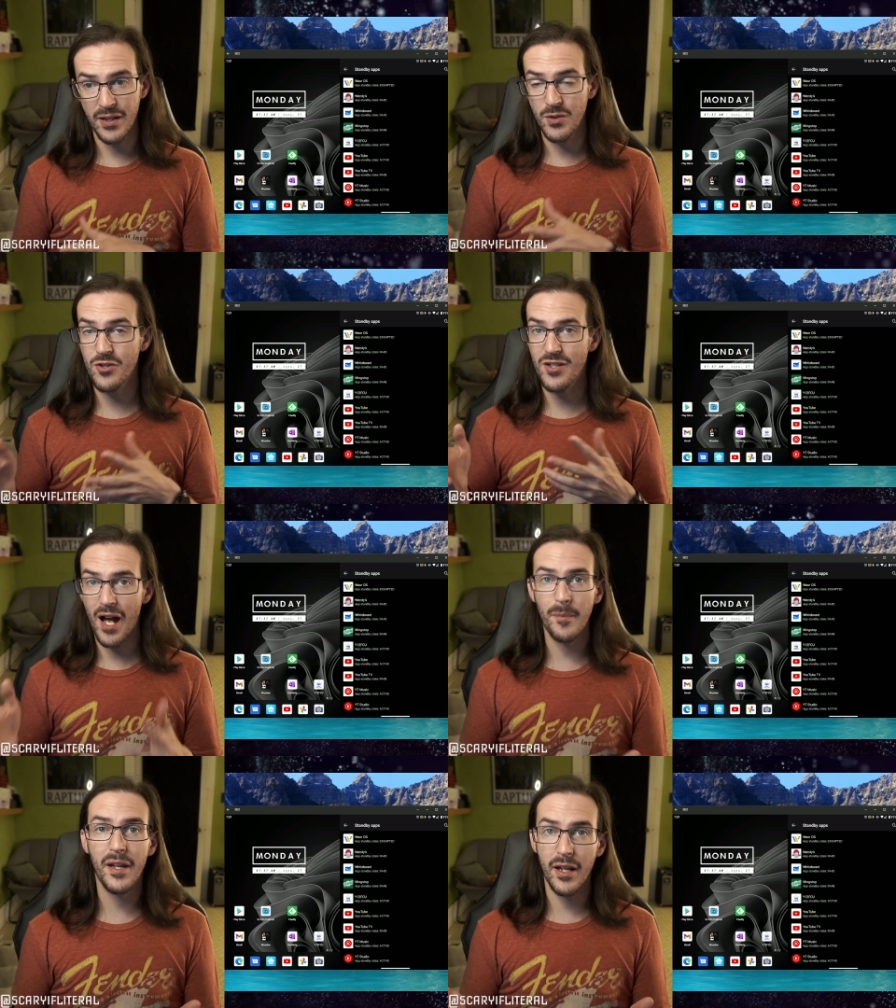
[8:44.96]
and you
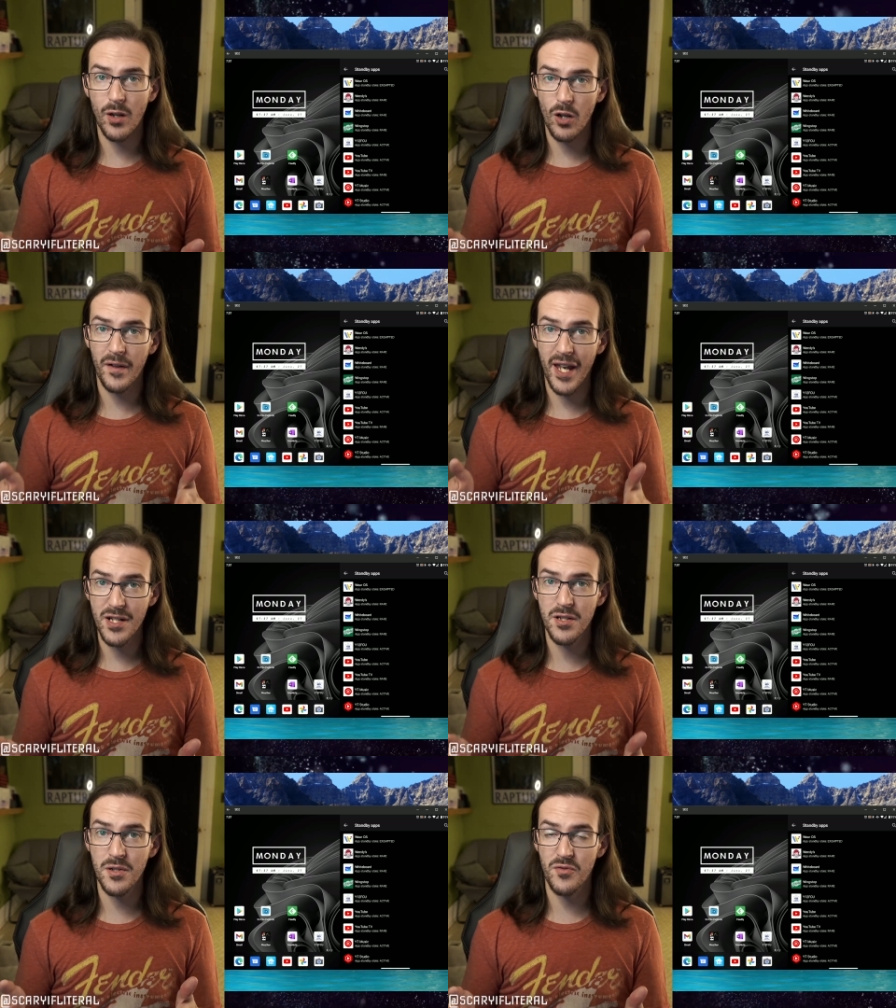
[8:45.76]
stop getting
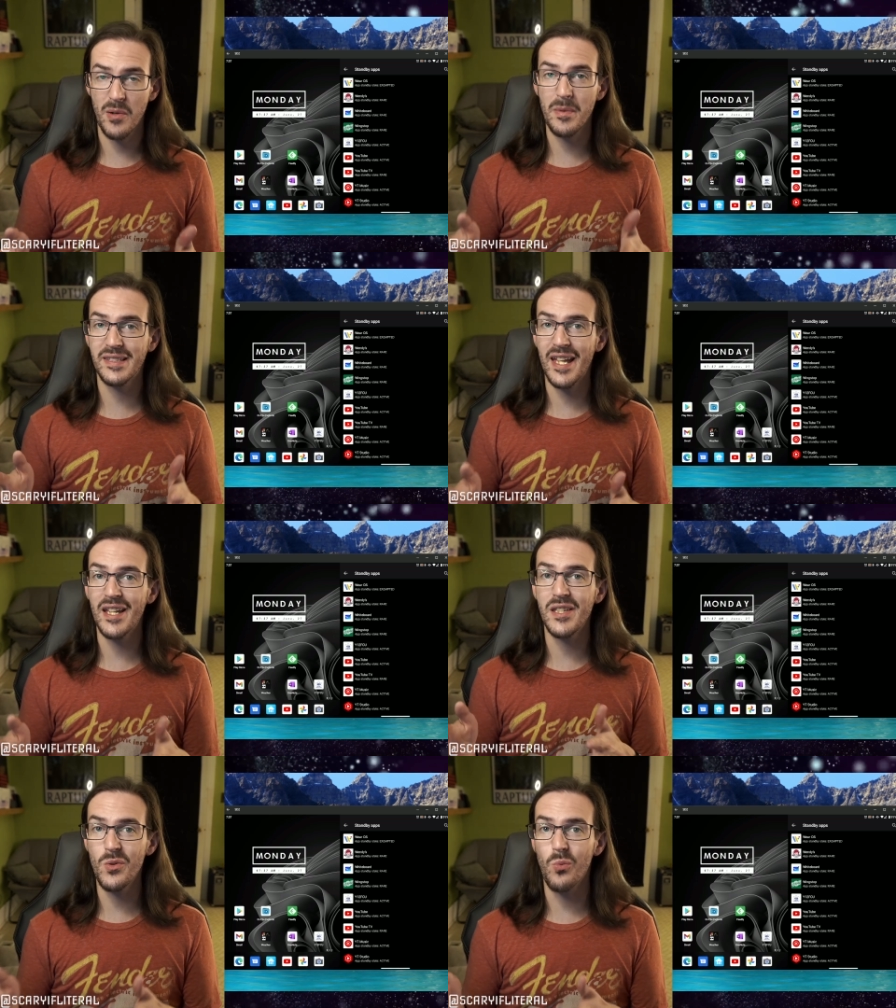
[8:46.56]
notifications from it
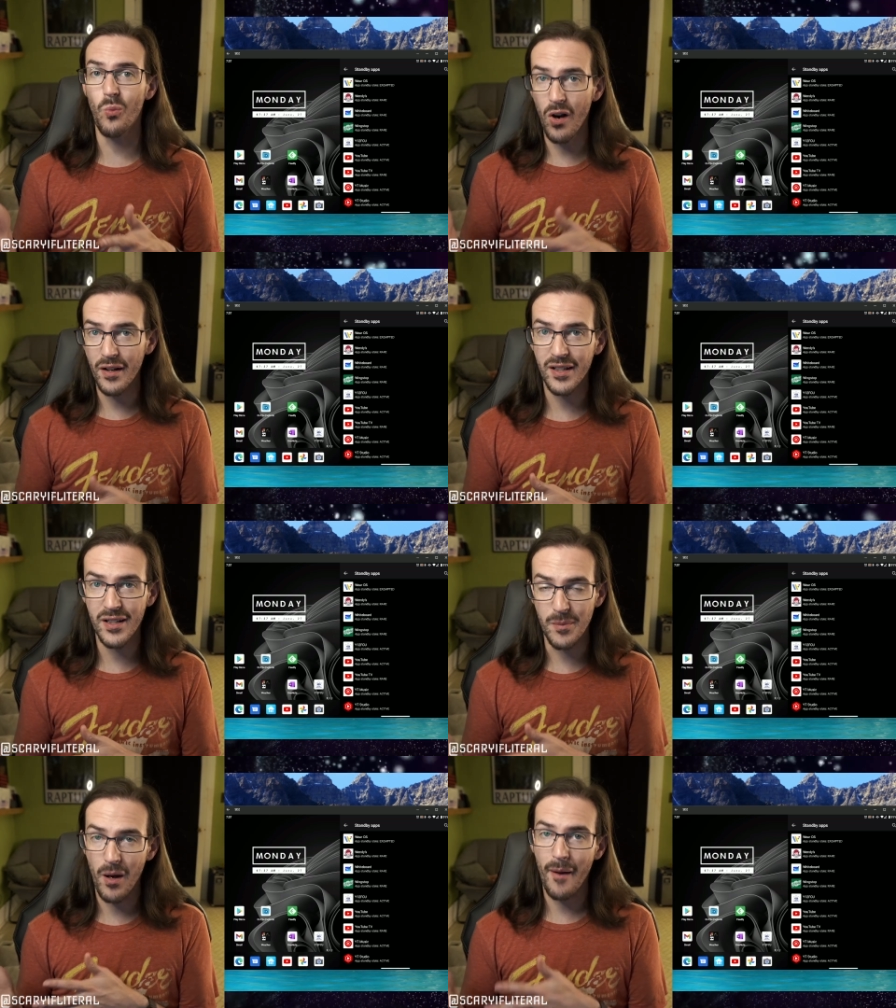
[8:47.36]
that you wanted,
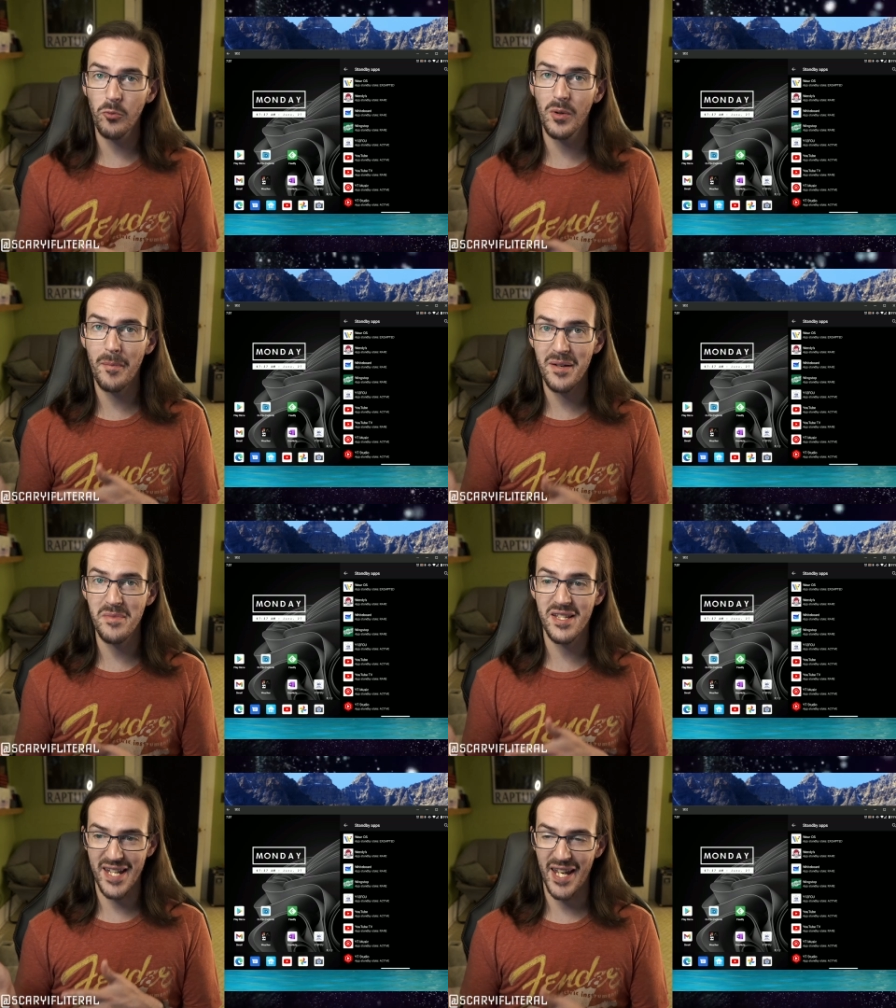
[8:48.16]
you probably made a
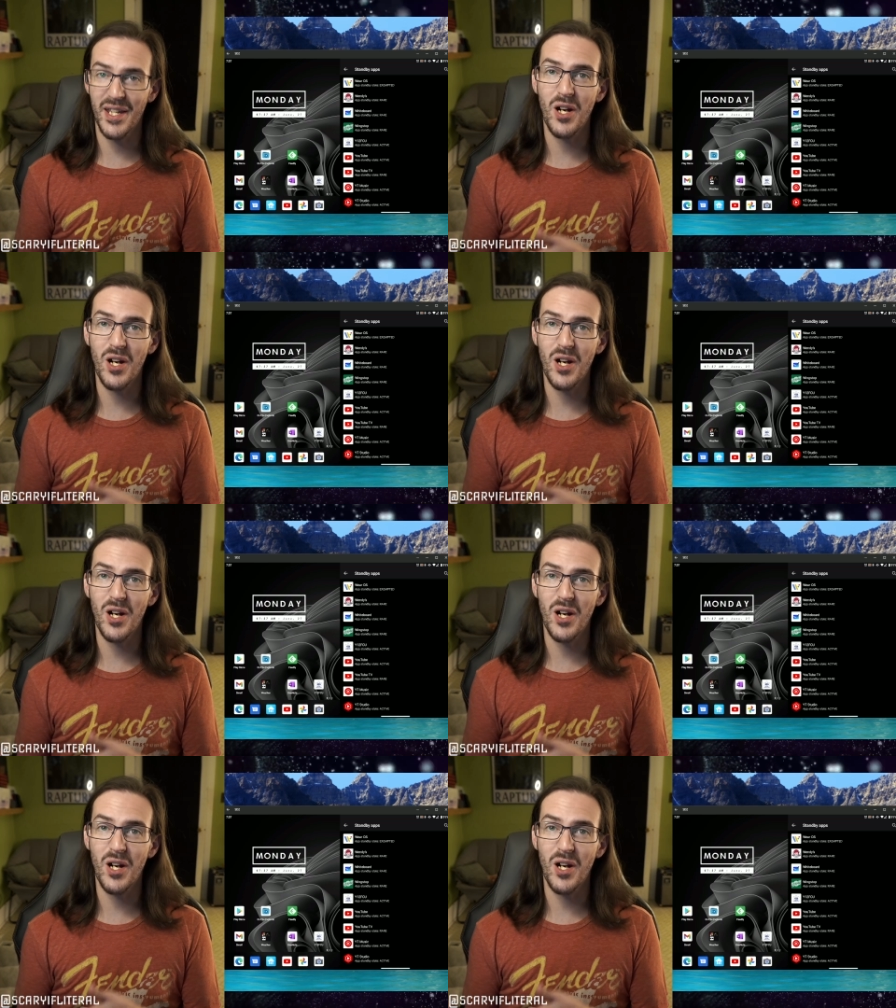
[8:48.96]
mistake.